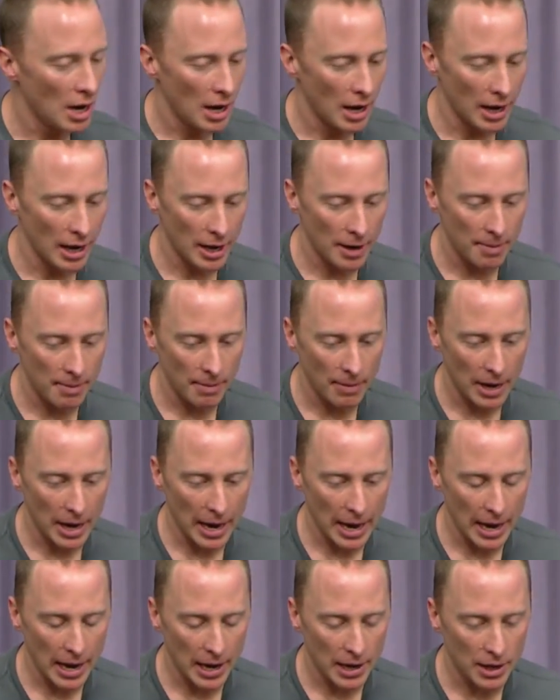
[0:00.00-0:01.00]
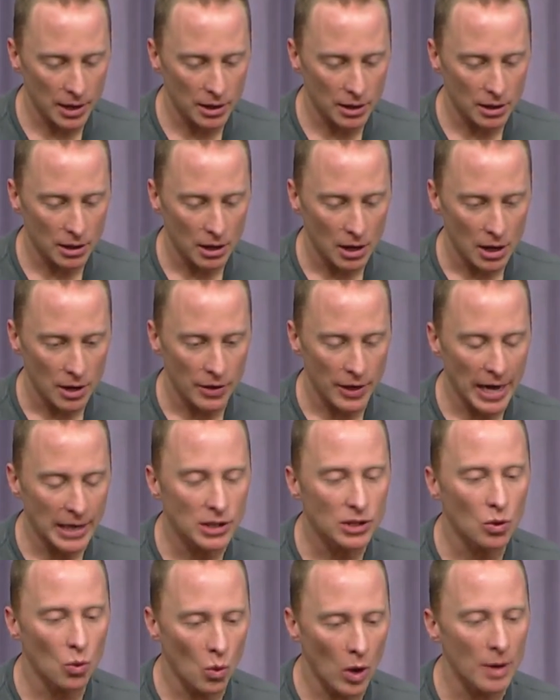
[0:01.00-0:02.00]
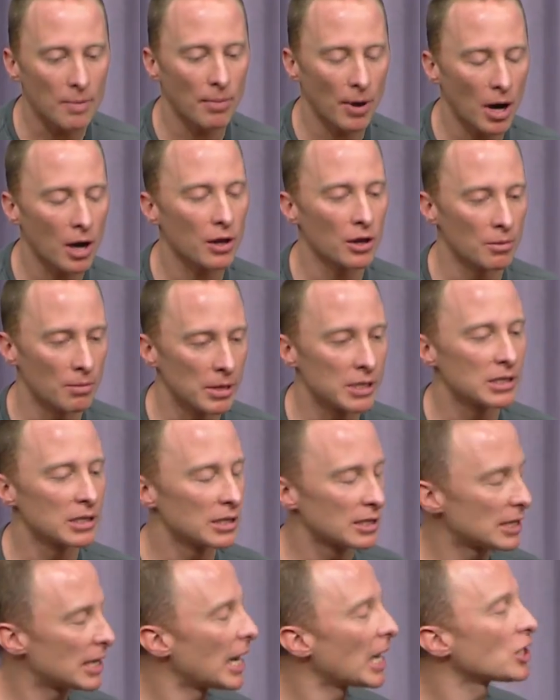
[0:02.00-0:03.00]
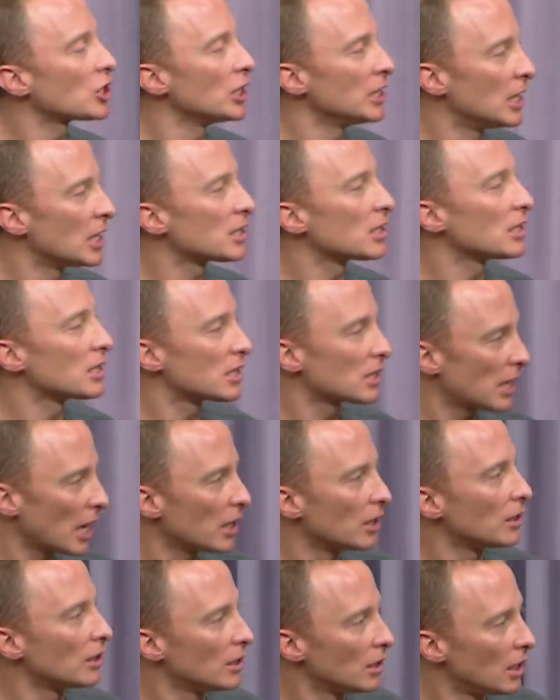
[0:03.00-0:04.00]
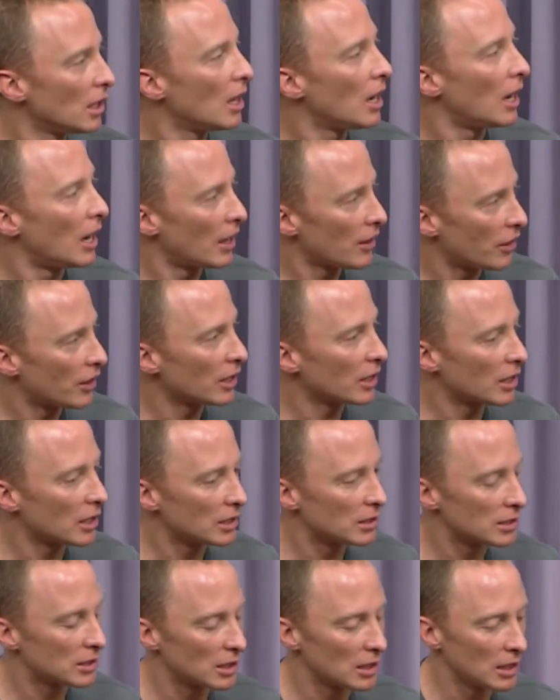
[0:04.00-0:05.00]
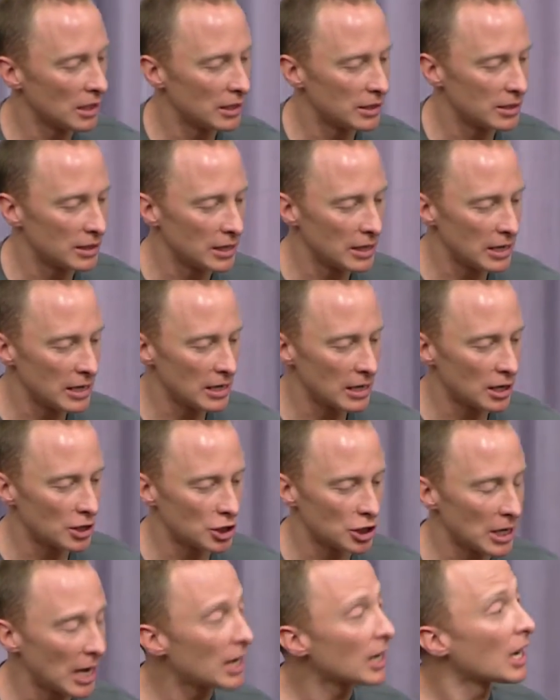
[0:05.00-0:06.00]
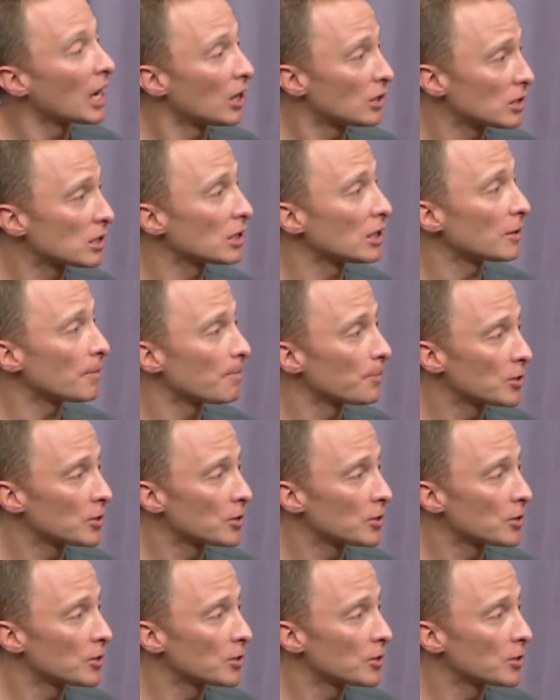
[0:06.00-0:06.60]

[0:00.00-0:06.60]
And that's the one part of the business that actually doesn't scale, I think, is the genetic counseling.